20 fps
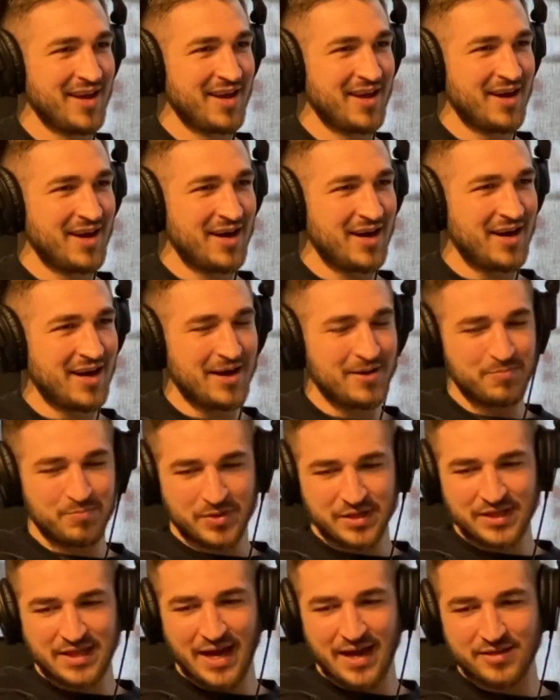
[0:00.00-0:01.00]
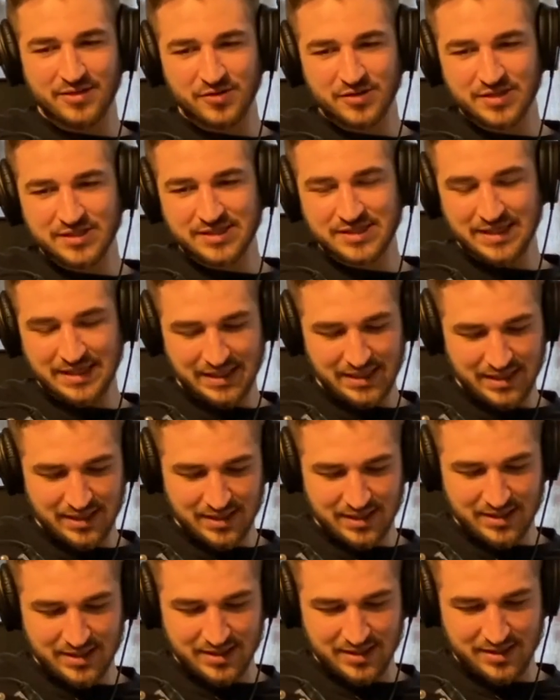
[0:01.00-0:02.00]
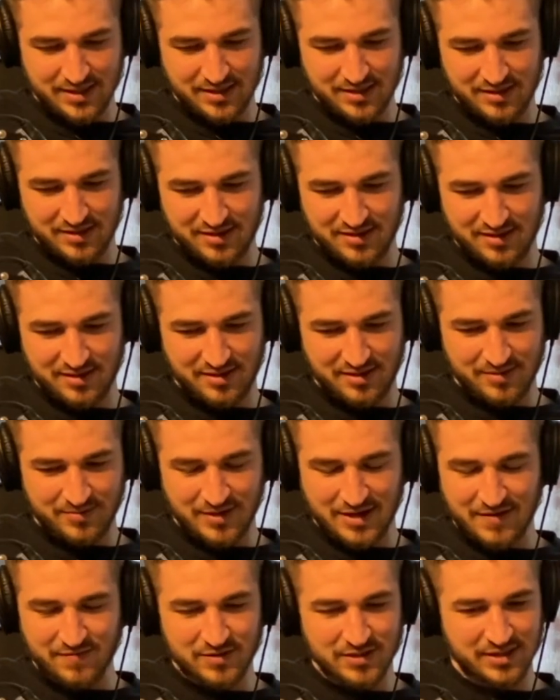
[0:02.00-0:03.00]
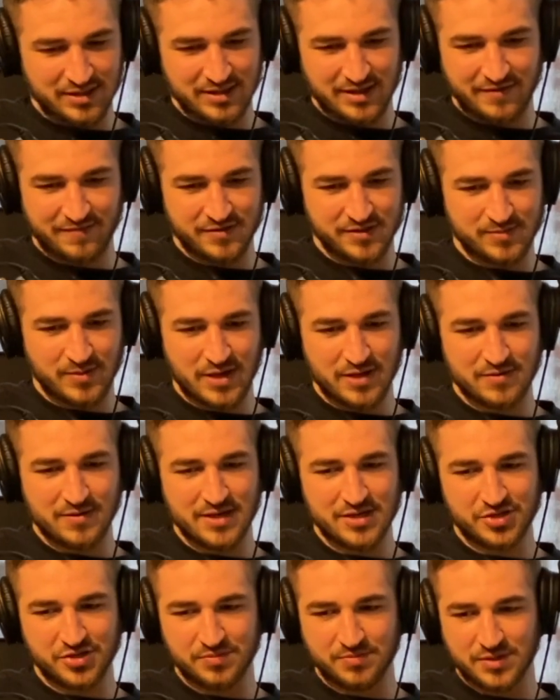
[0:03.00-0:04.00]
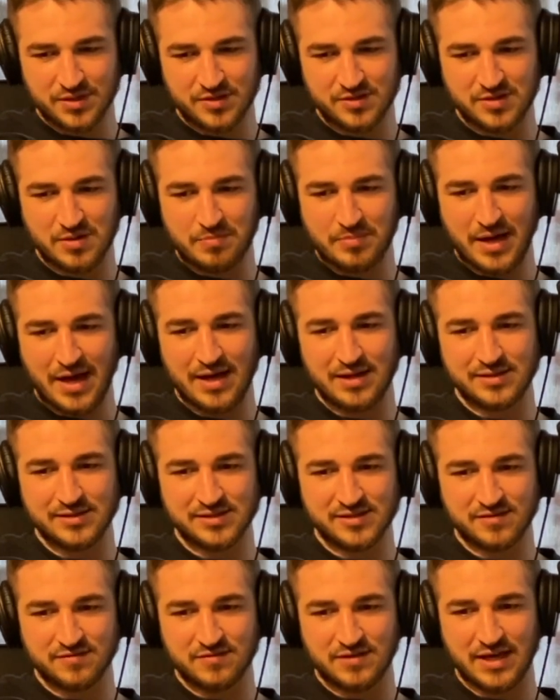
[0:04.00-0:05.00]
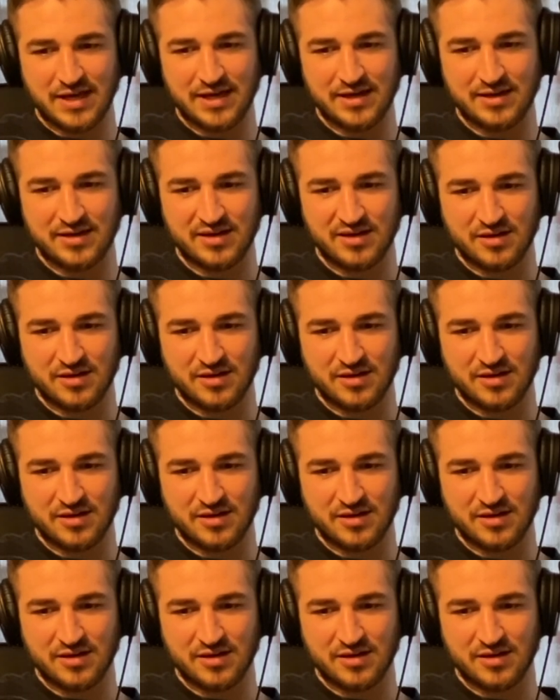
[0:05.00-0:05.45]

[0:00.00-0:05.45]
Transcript: But yeah, there is everything in life is moderation, but there's a balance of that,